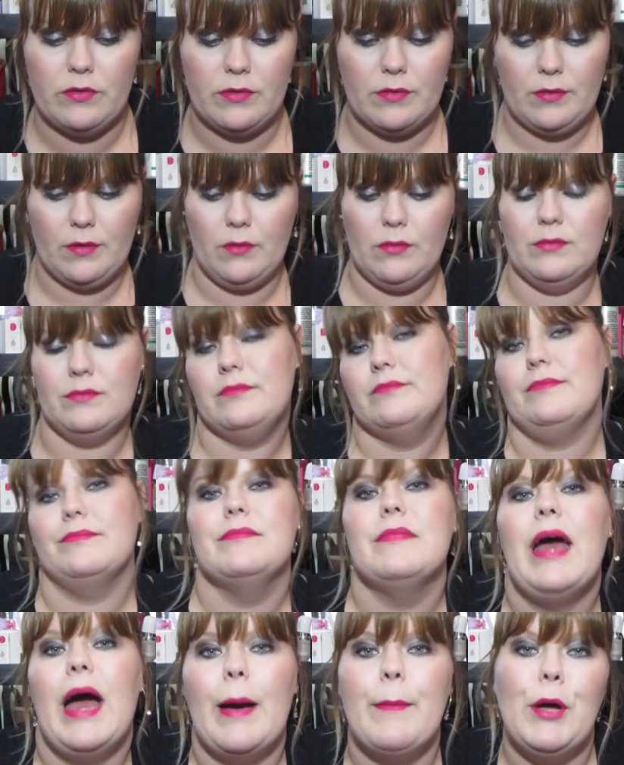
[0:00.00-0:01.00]
So
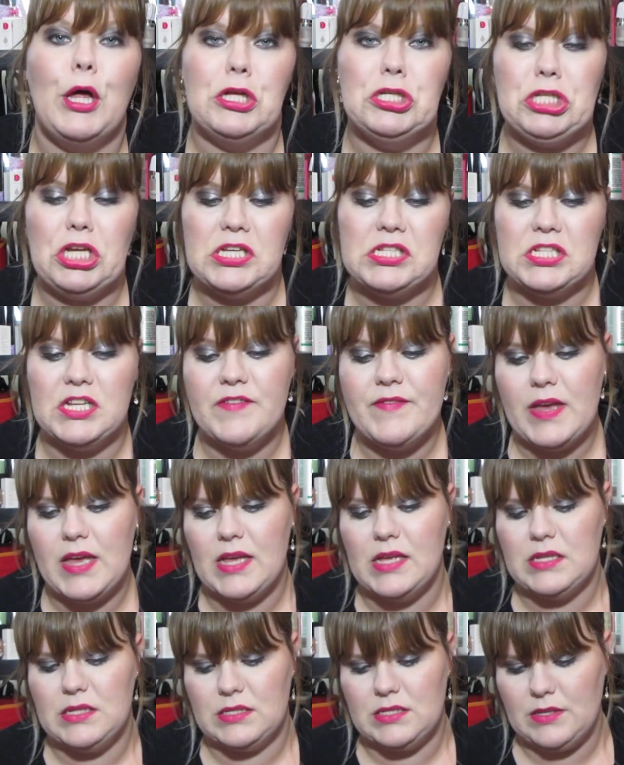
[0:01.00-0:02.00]
I apologize in
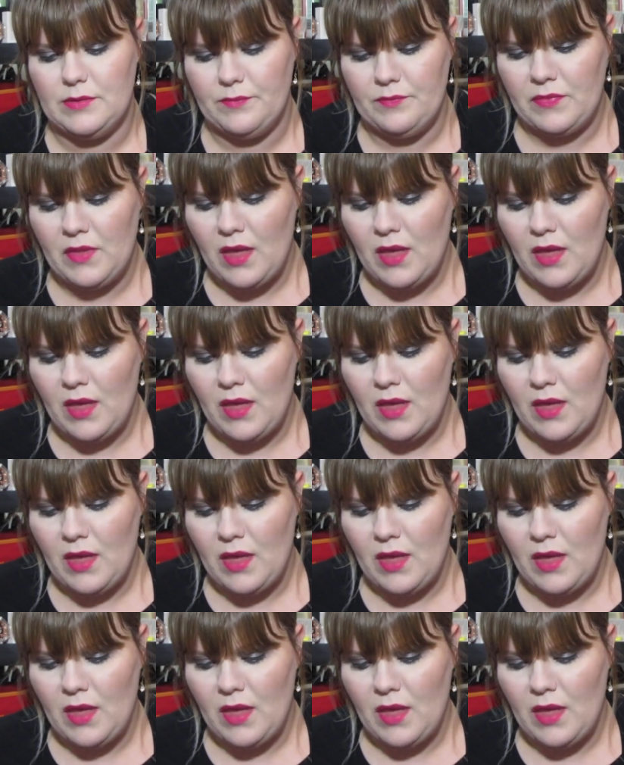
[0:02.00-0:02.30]
advance.